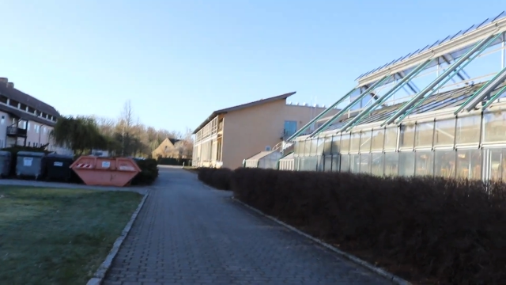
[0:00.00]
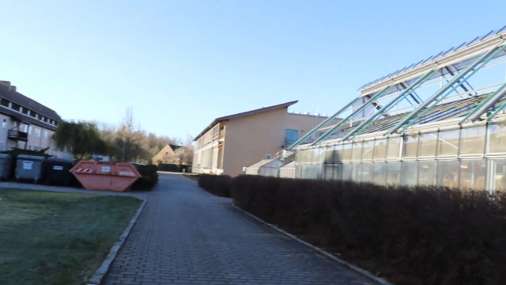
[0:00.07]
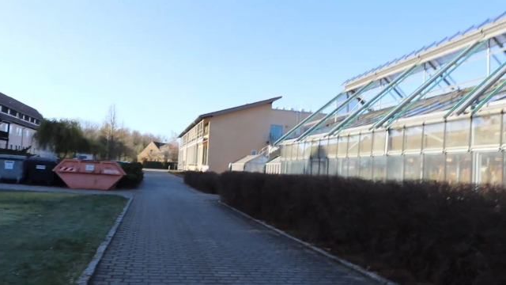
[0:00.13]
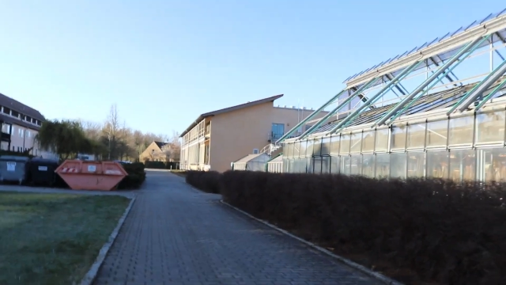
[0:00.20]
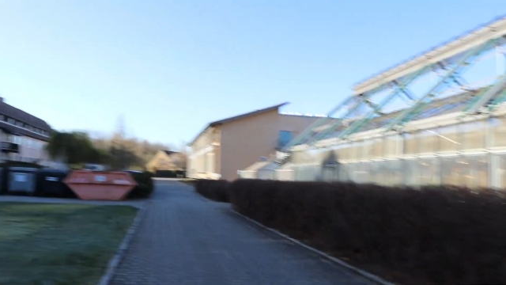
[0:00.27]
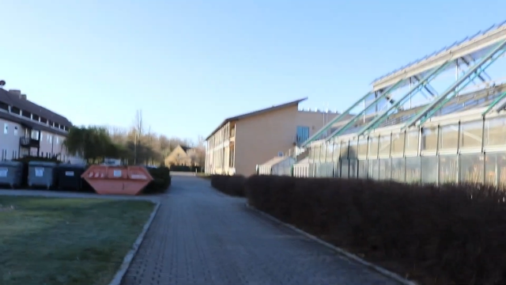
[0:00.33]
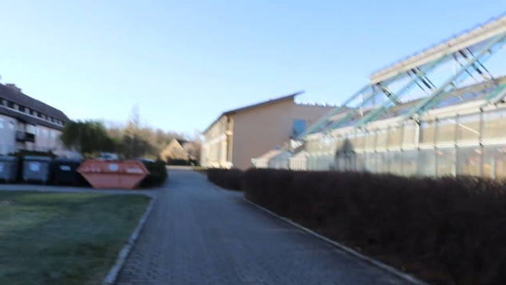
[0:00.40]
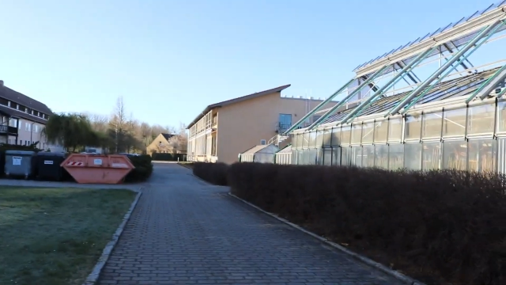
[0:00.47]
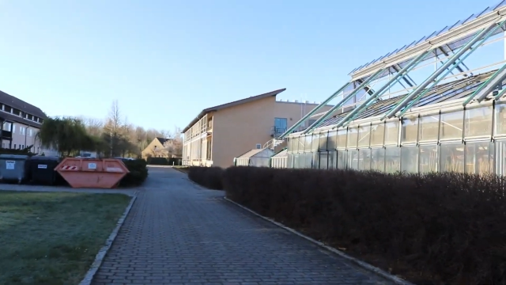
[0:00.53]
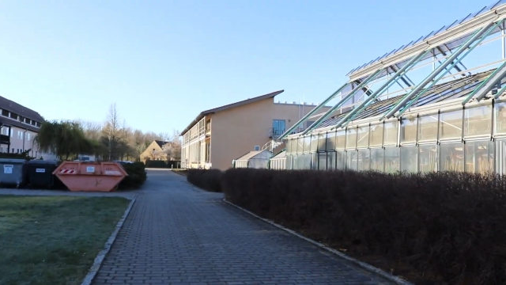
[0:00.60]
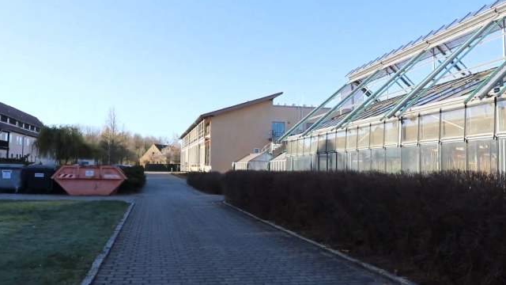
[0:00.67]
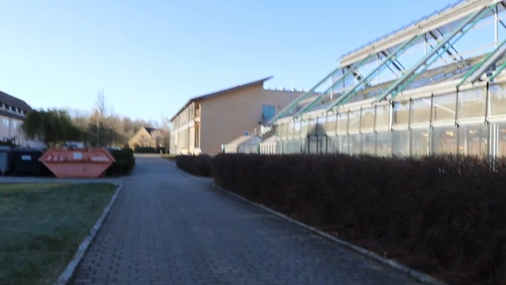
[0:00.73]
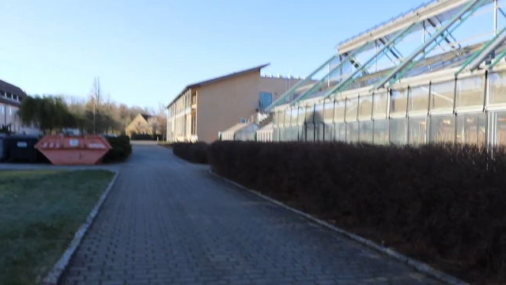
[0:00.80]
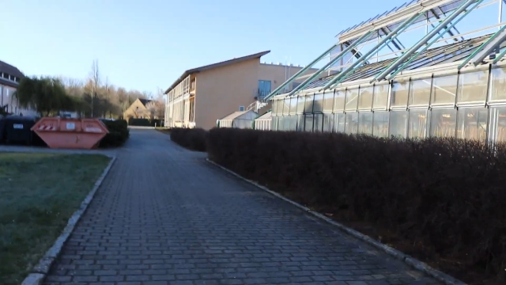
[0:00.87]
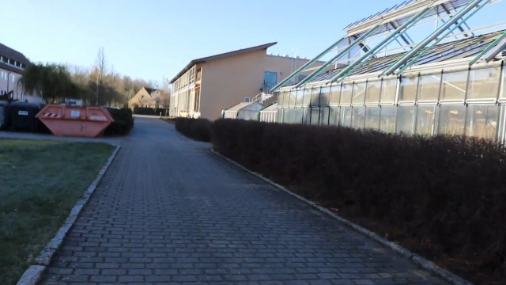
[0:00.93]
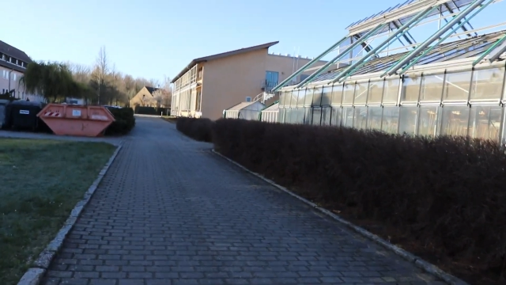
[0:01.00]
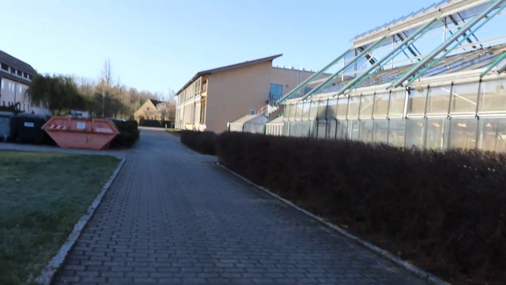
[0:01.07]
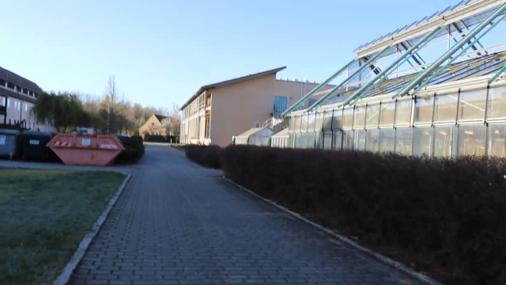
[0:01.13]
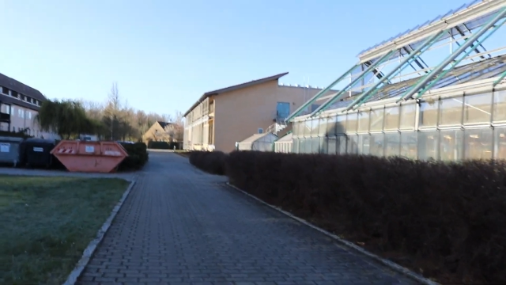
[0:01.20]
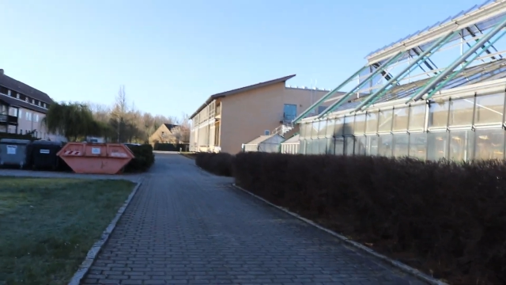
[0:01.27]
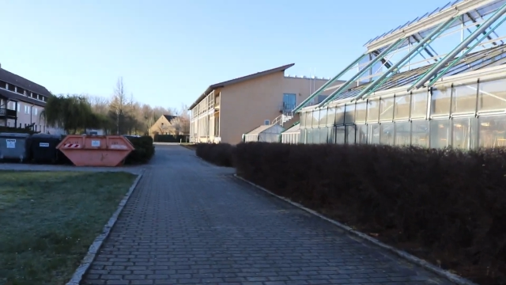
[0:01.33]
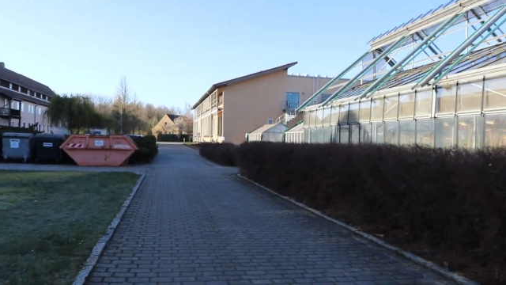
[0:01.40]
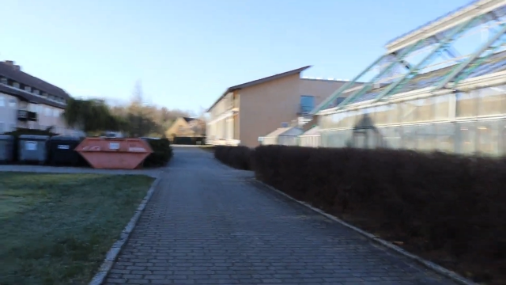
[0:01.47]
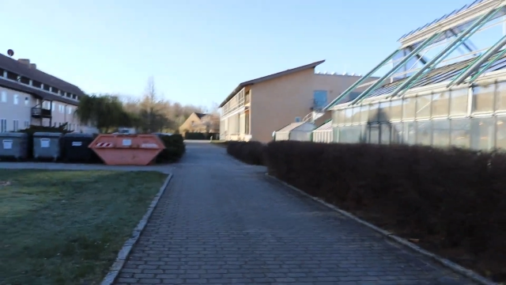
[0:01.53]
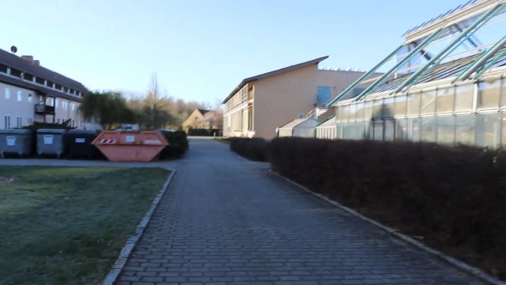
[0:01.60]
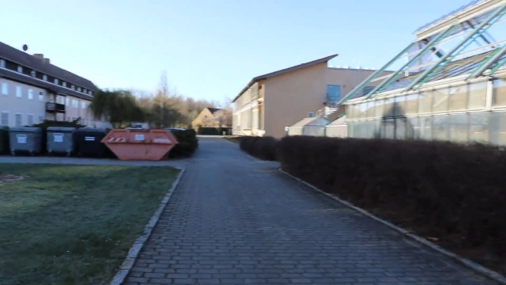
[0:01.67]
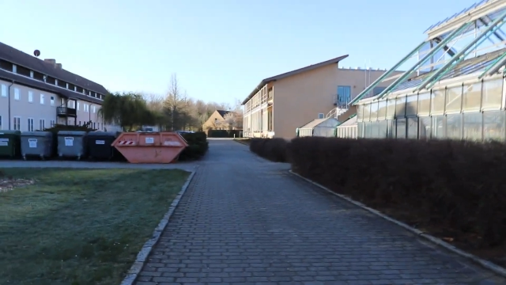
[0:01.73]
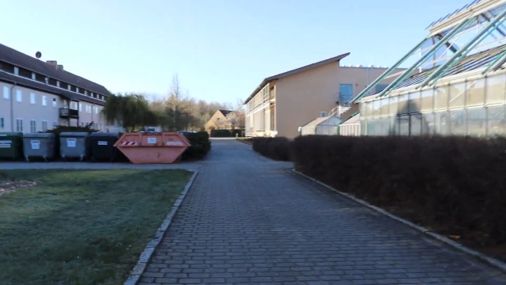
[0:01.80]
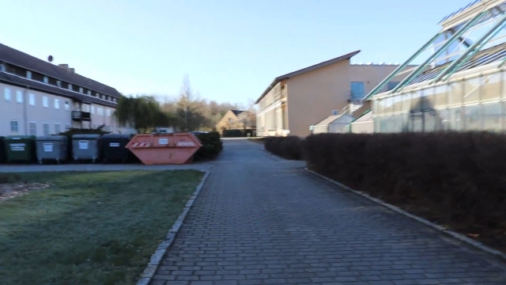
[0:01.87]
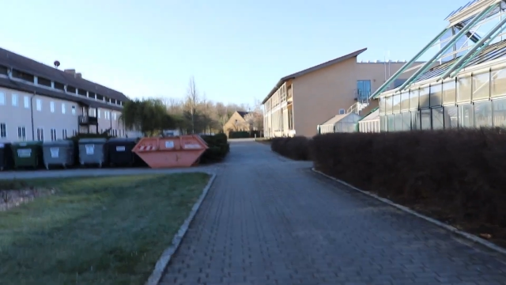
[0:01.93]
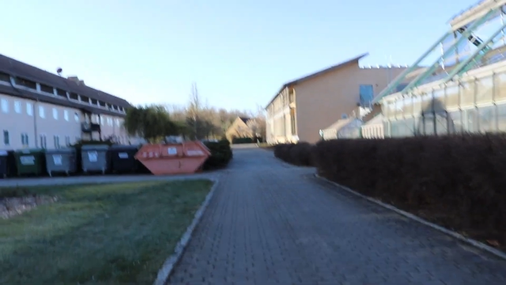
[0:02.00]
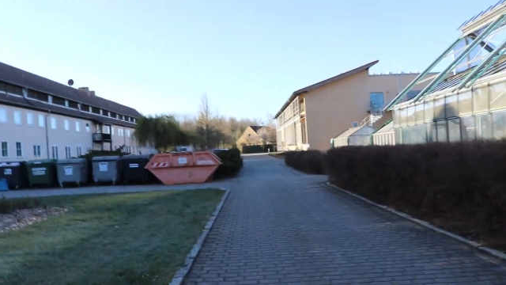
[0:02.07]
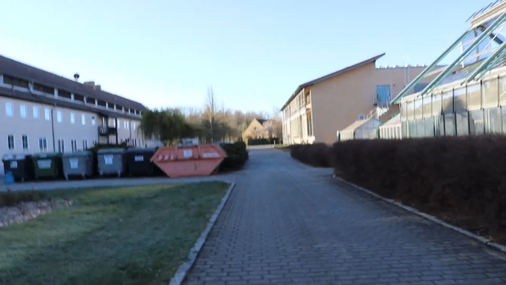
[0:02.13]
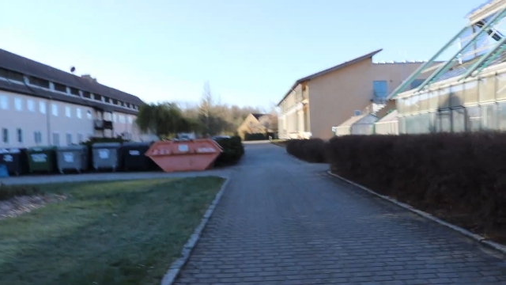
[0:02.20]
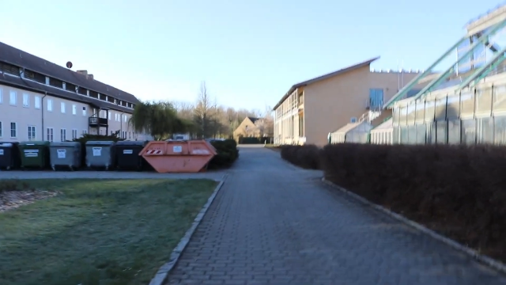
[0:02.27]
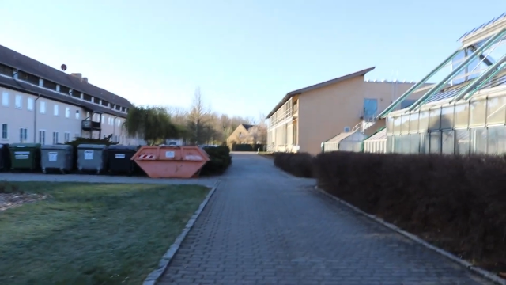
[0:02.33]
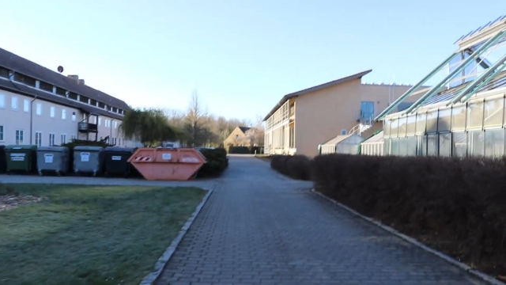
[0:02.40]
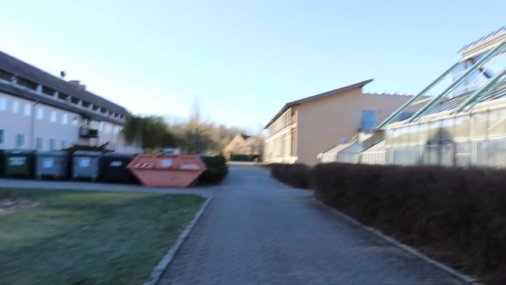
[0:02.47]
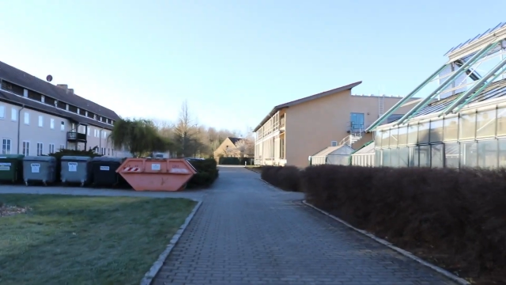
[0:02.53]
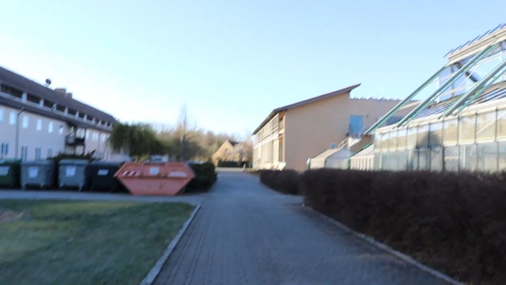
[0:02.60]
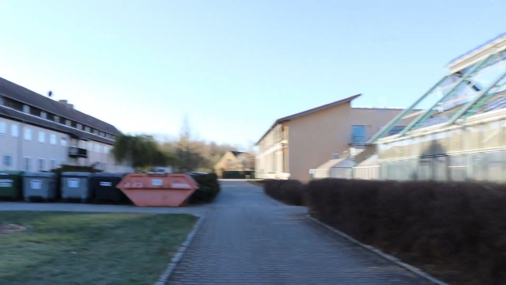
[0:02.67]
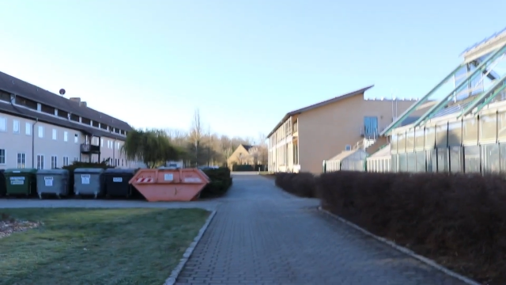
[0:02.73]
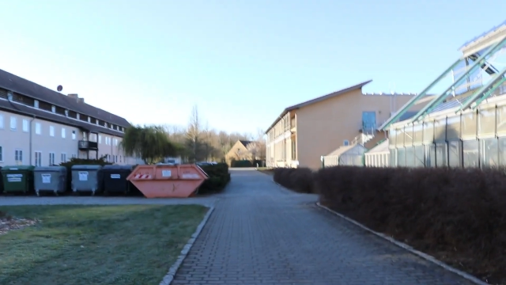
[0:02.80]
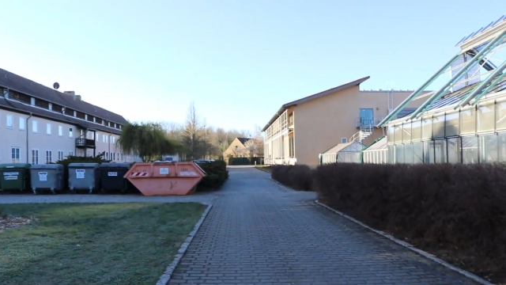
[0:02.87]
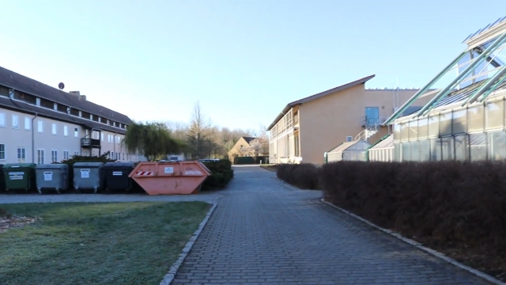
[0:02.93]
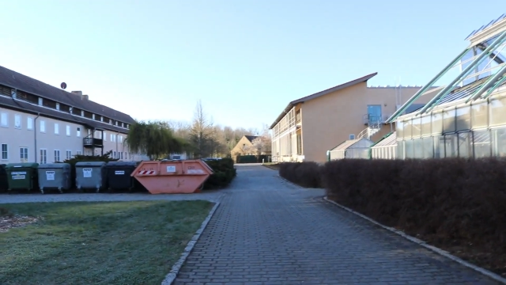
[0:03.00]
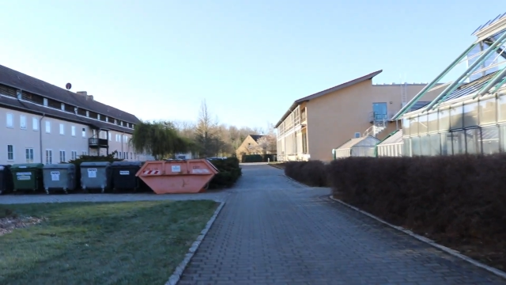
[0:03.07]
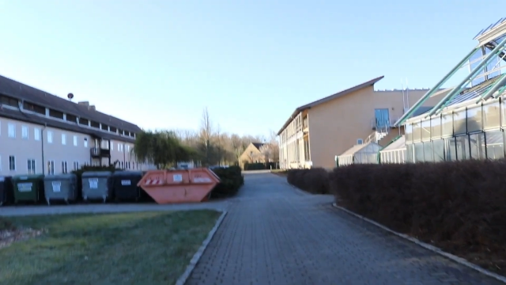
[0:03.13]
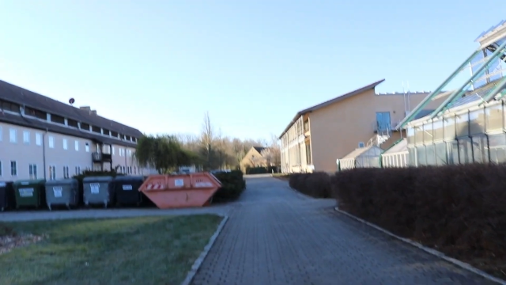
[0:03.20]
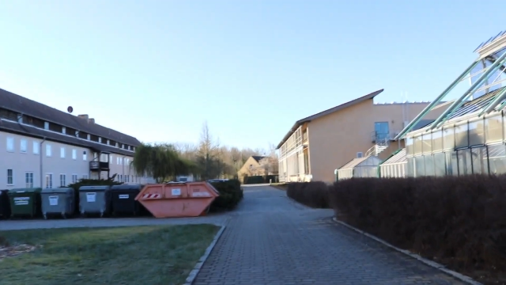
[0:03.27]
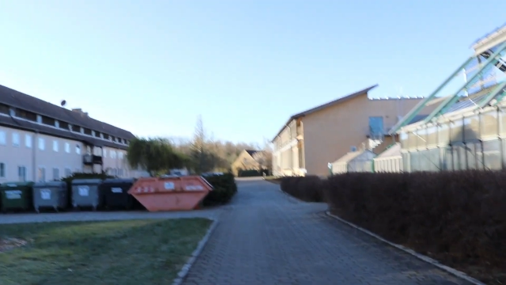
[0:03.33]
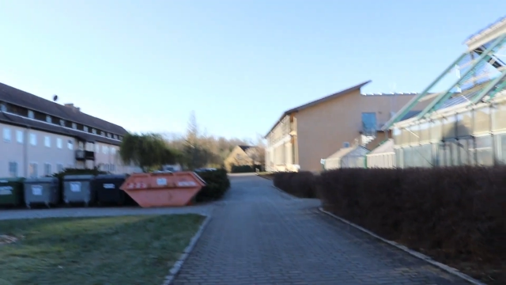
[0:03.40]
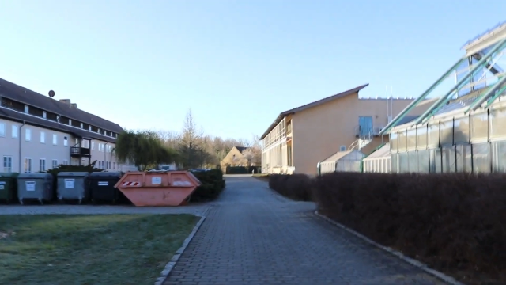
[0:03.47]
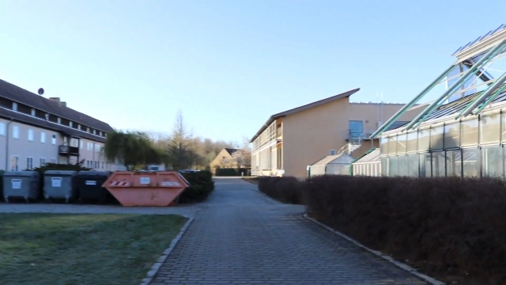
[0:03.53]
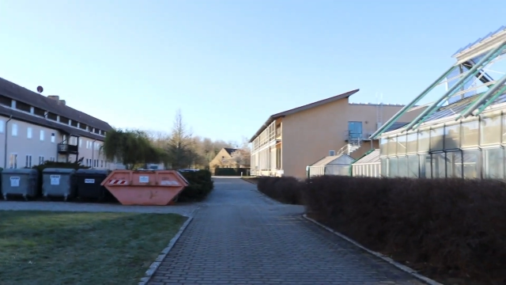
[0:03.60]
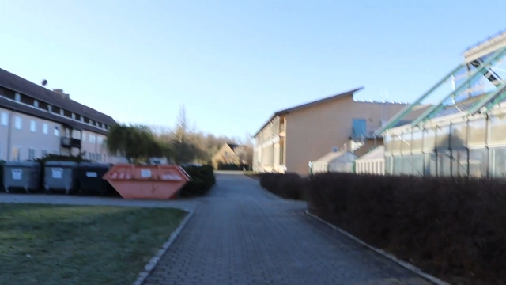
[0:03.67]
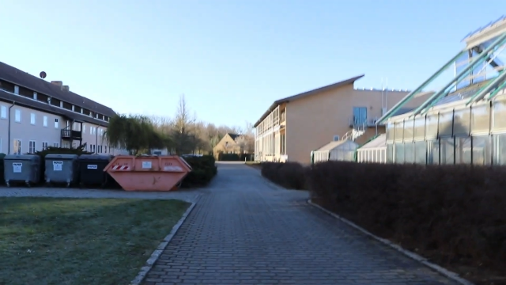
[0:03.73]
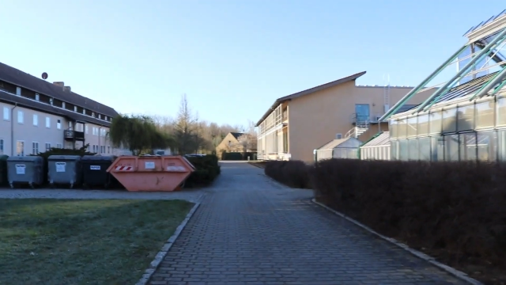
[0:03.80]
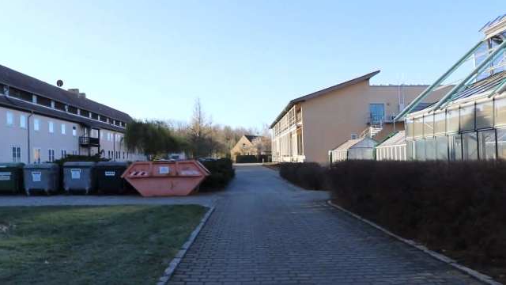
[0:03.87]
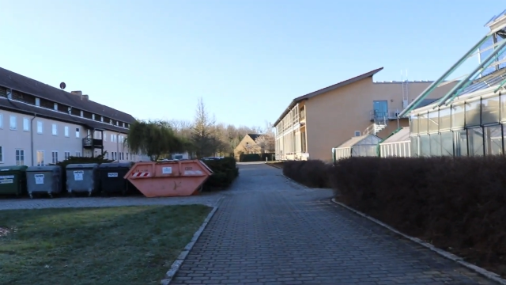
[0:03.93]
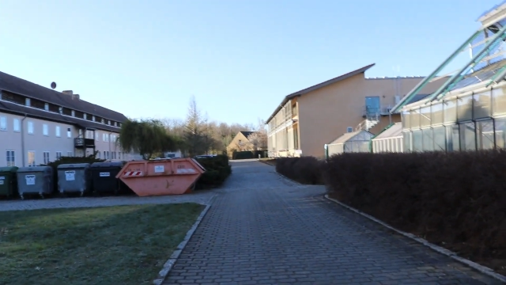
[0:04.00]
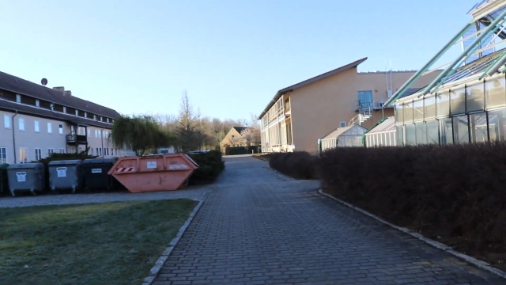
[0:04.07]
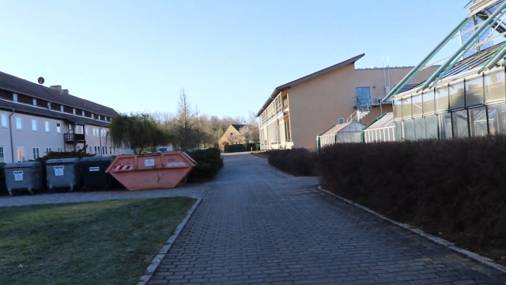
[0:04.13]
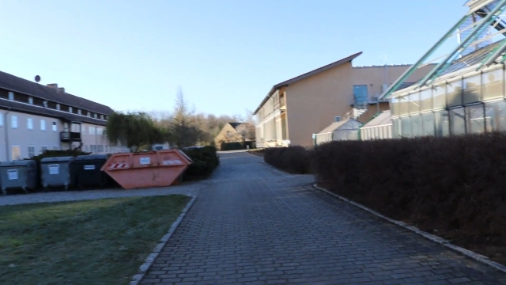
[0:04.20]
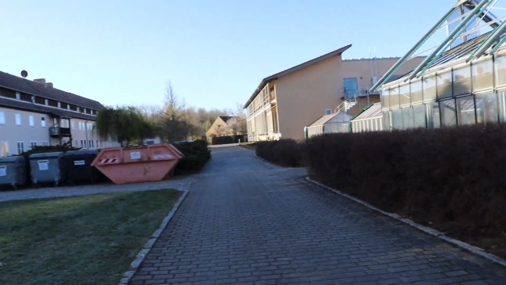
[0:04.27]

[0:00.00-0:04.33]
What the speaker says: [unreadable: no face in view]